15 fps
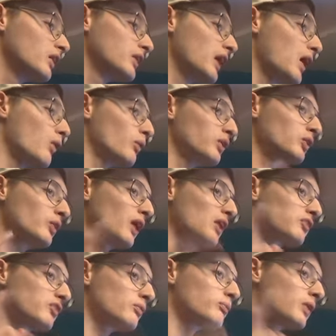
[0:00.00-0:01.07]
Now, we do
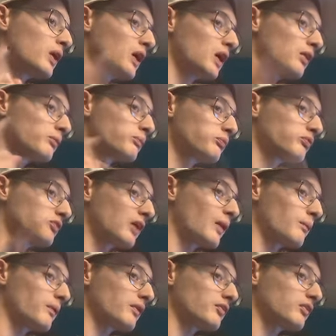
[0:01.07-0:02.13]
got some uh,
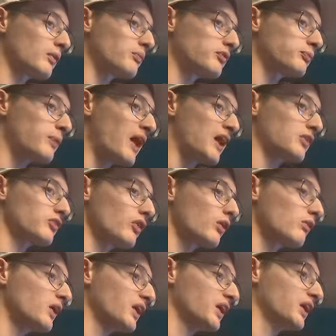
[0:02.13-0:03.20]
championship spots
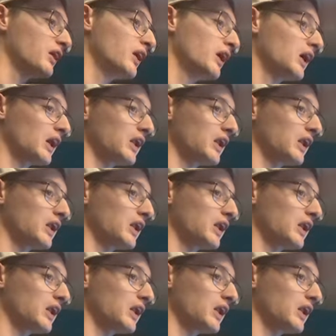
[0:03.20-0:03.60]
already.